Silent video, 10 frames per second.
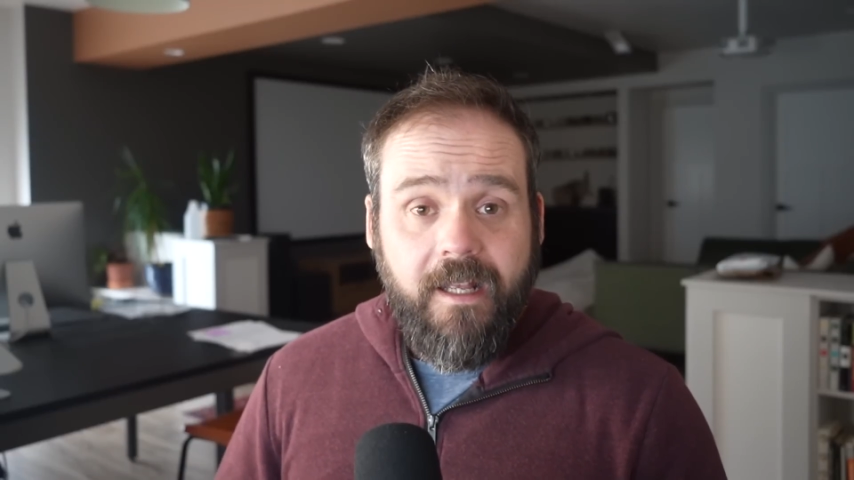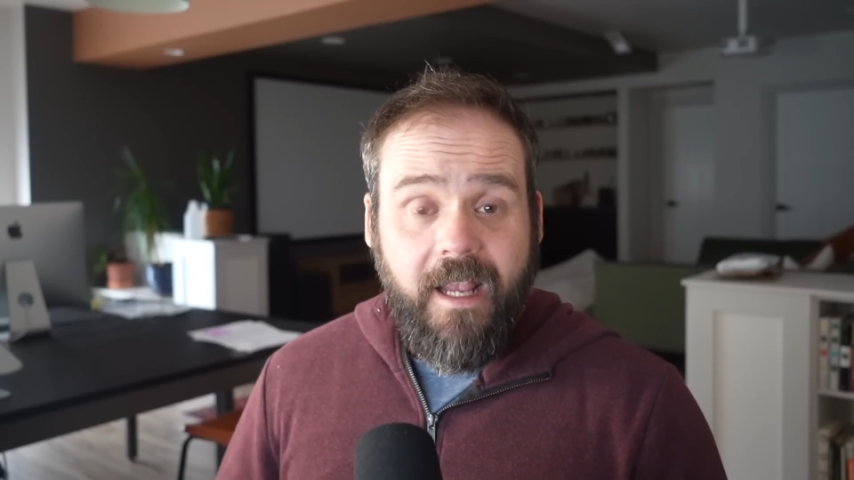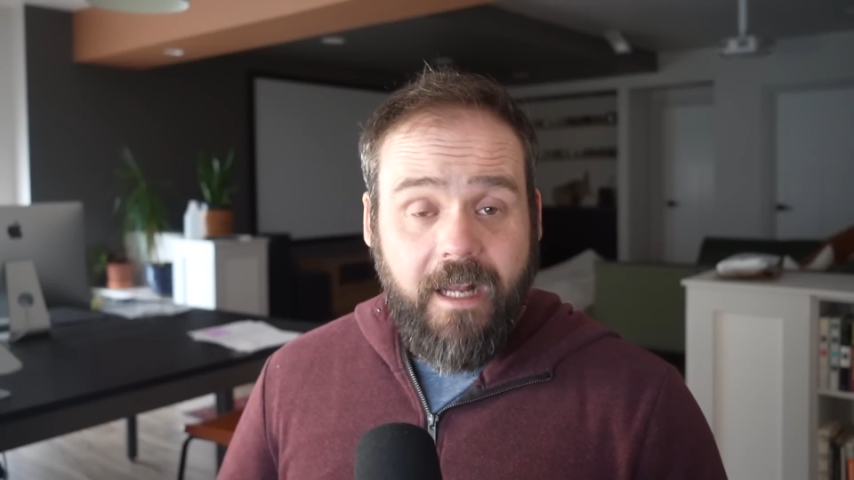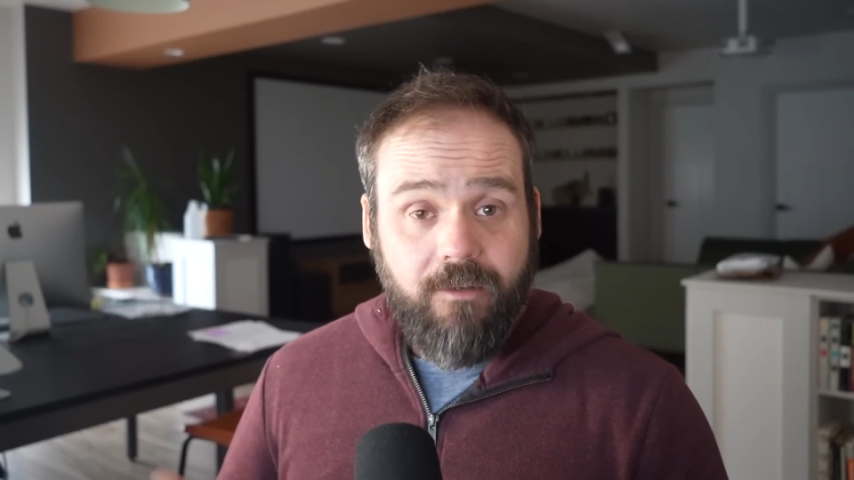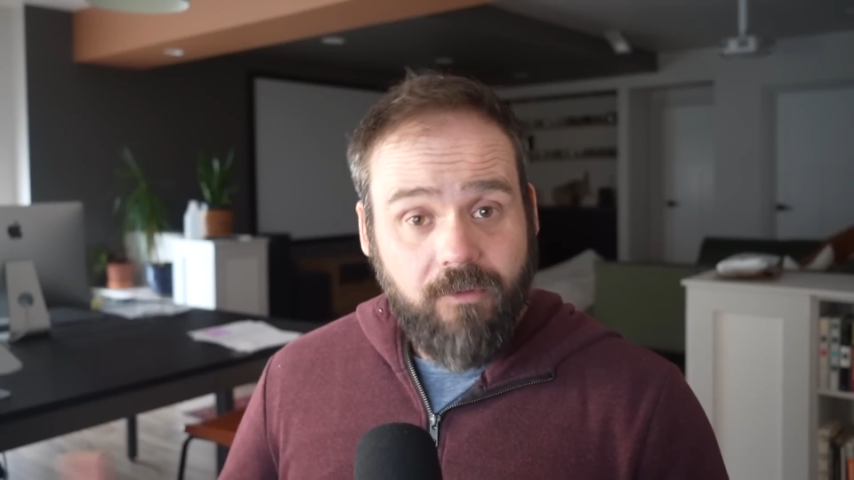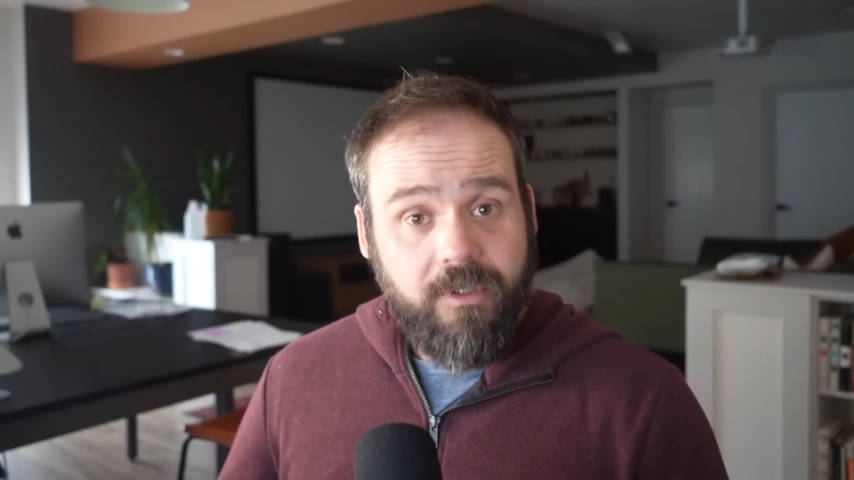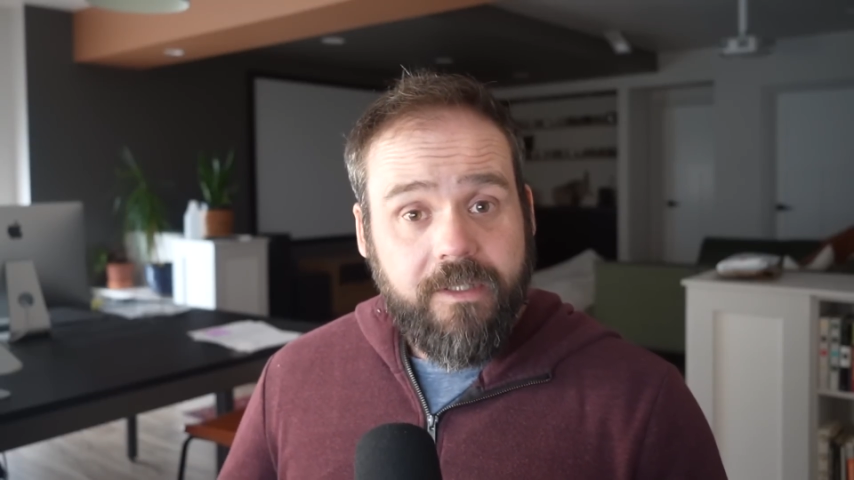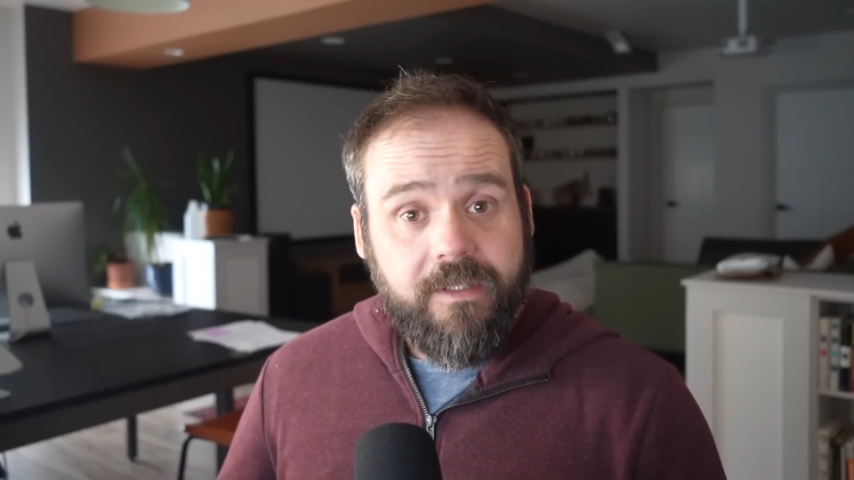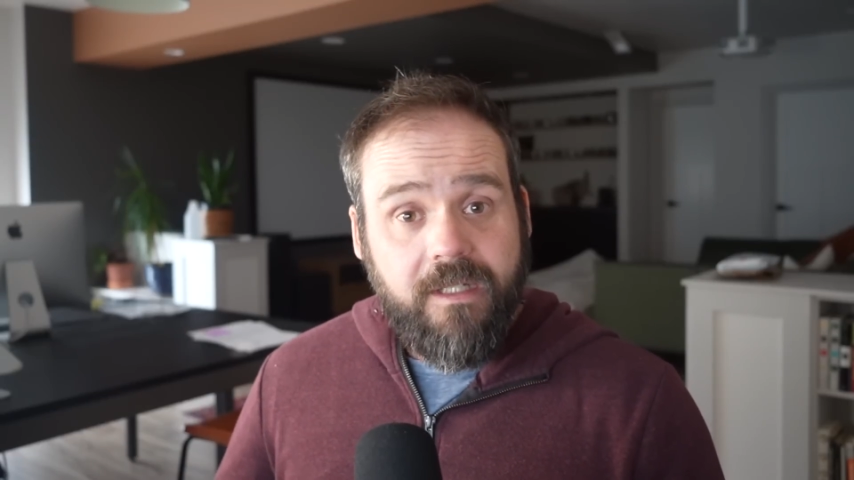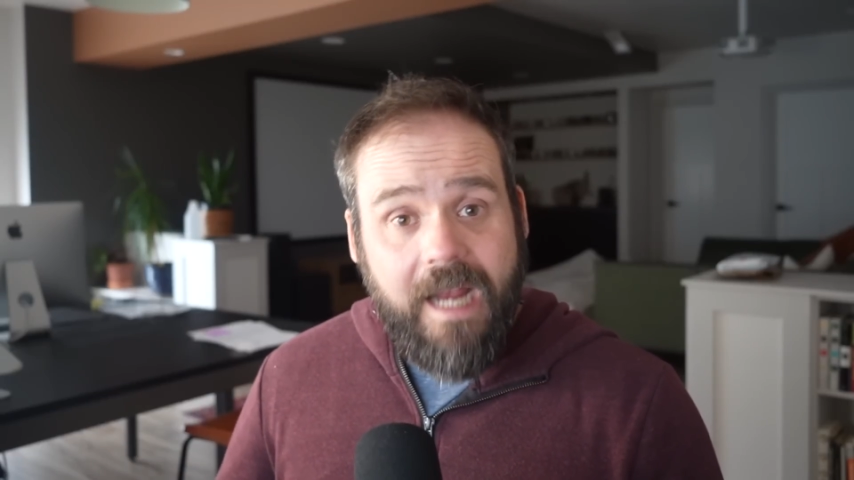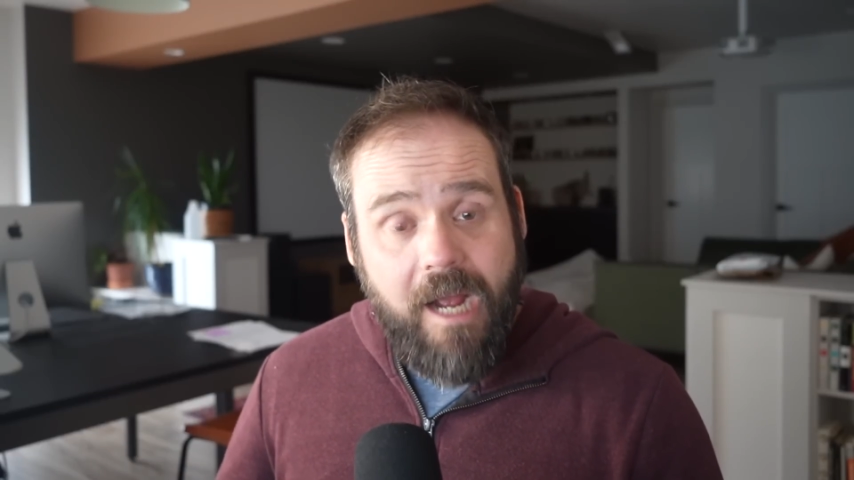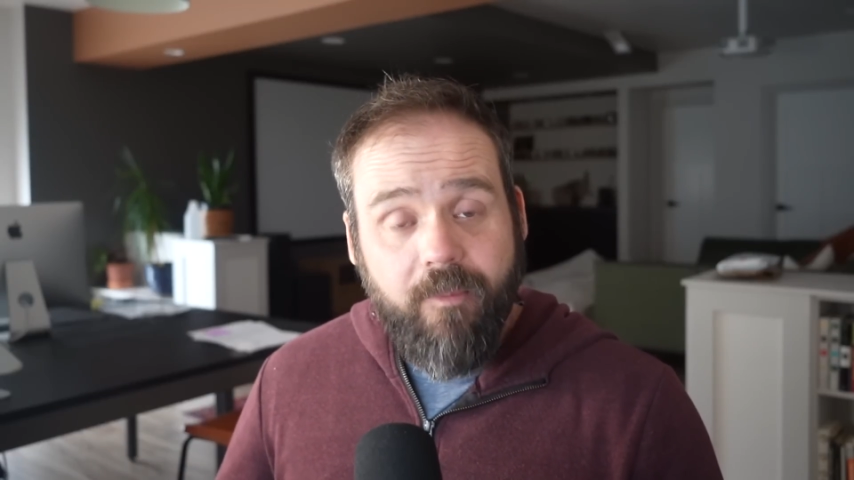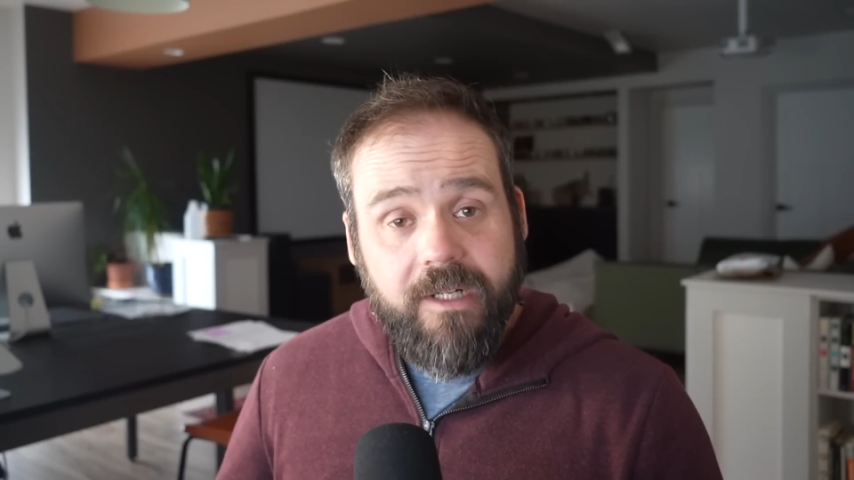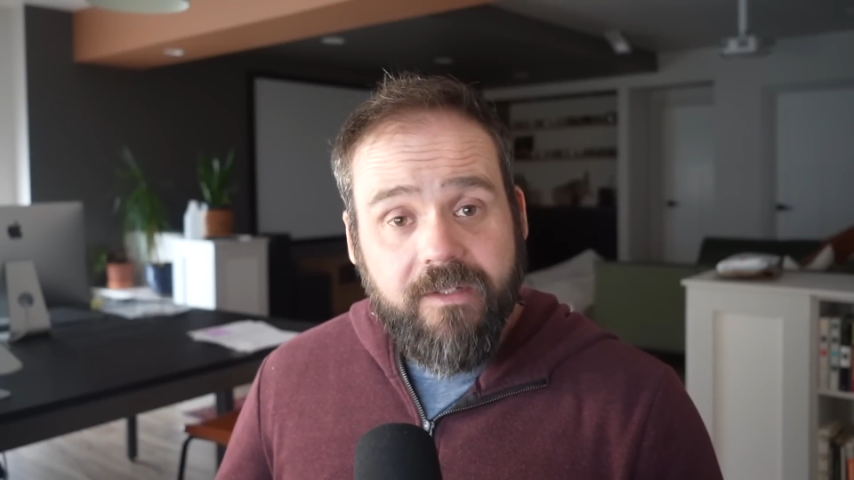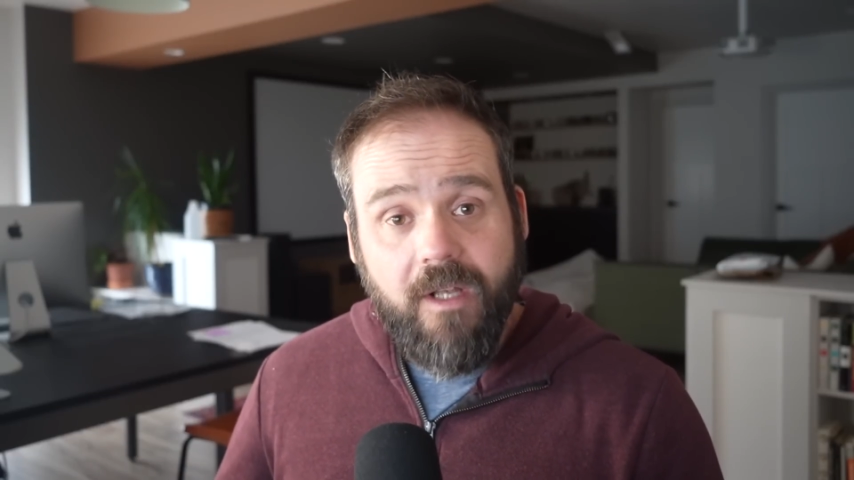and you look and see how
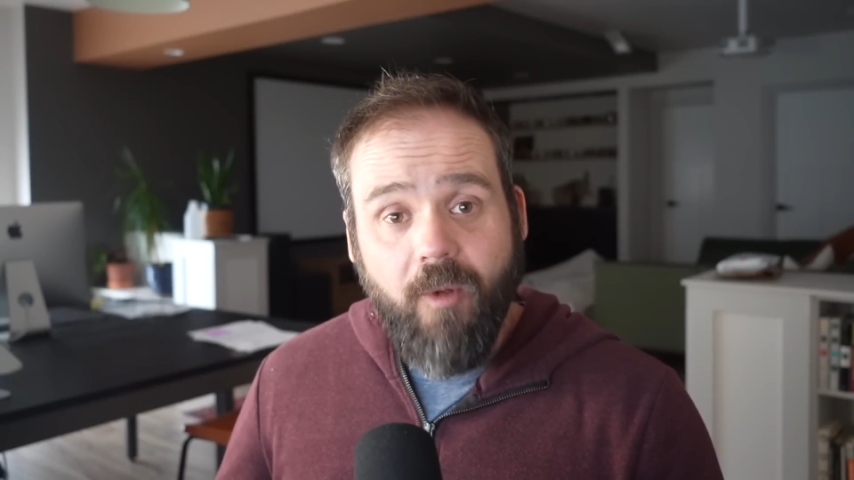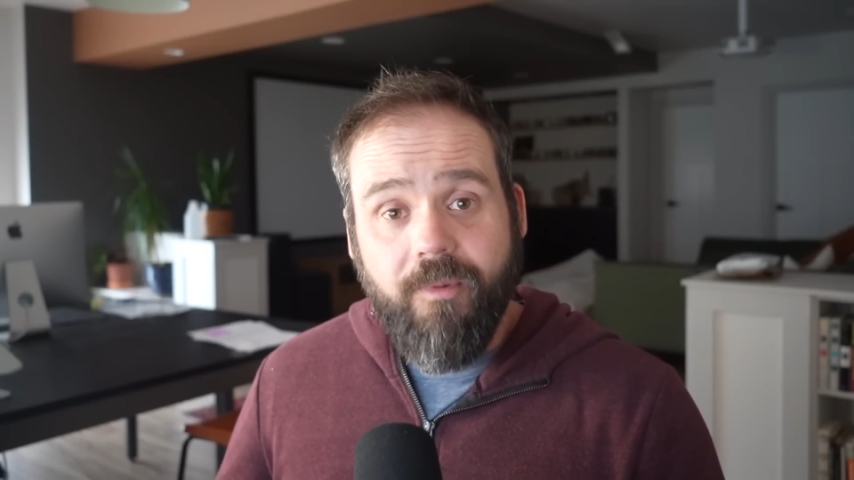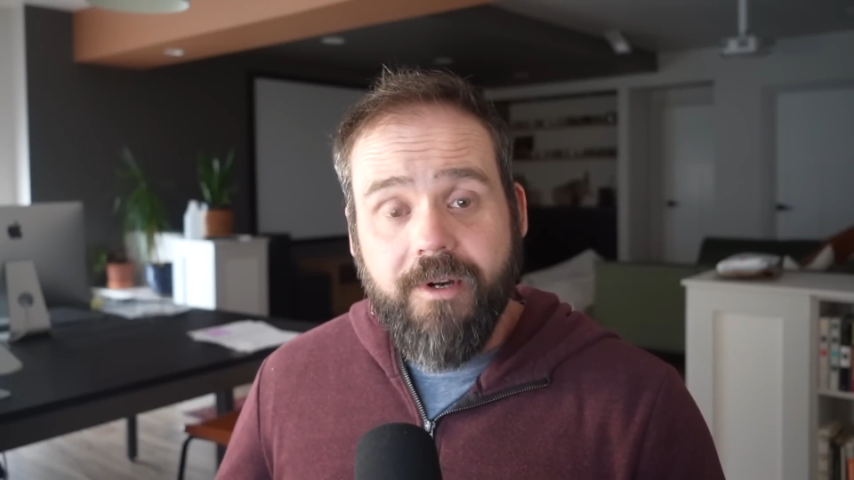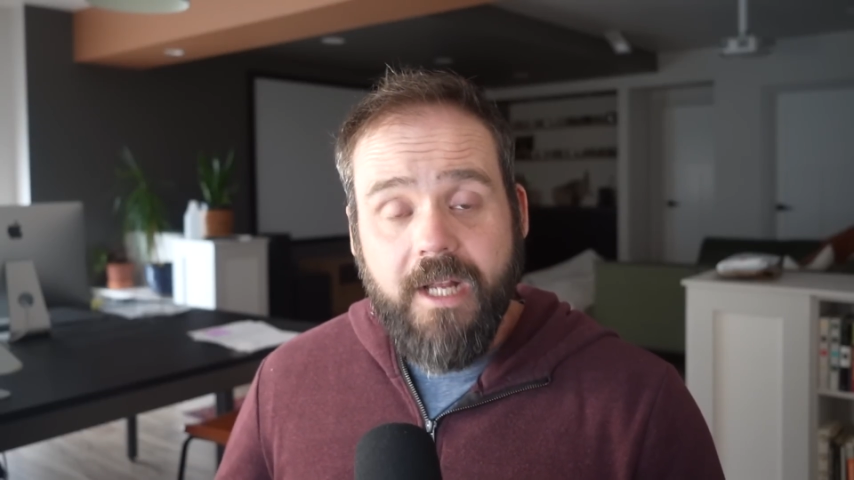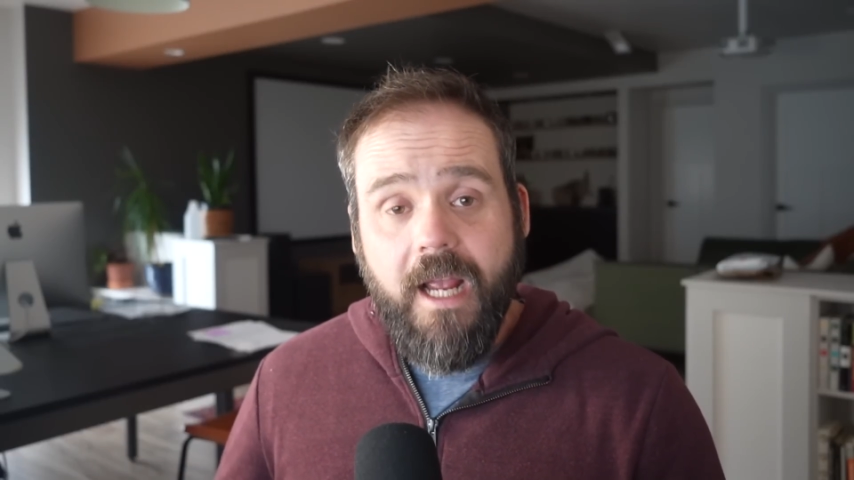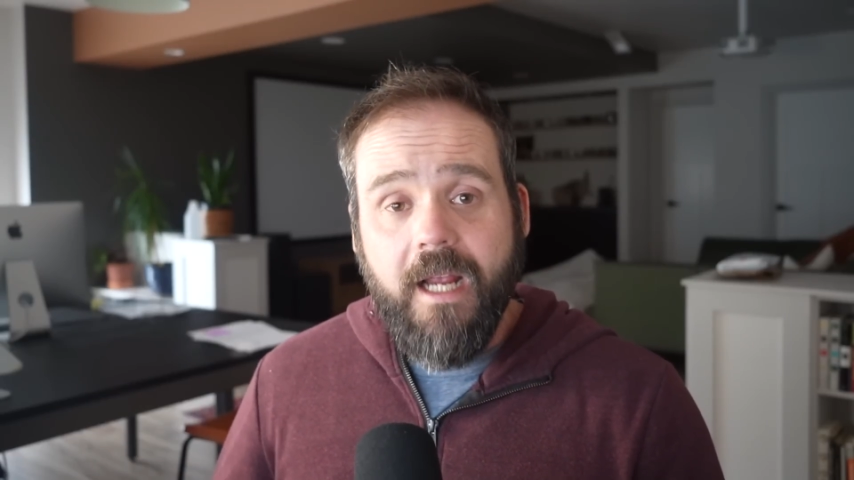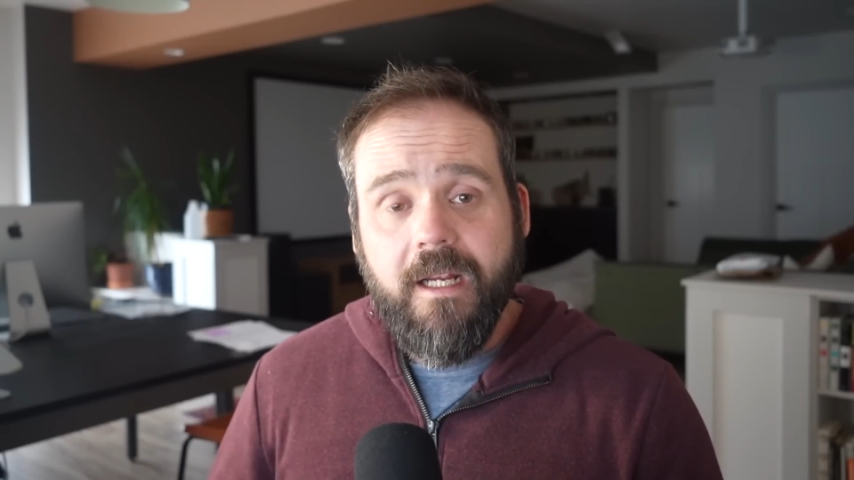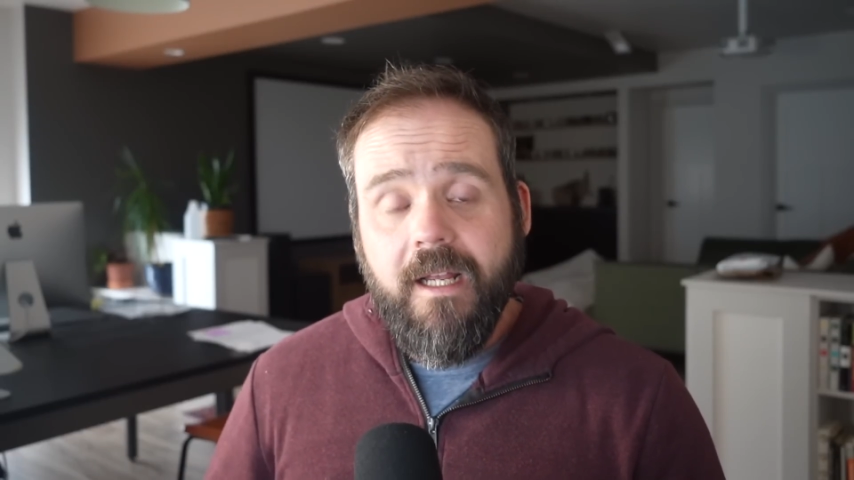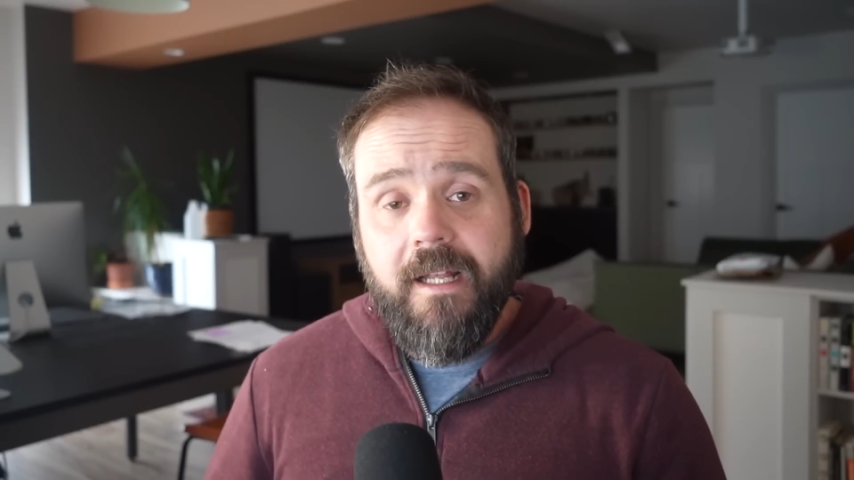many sell per day.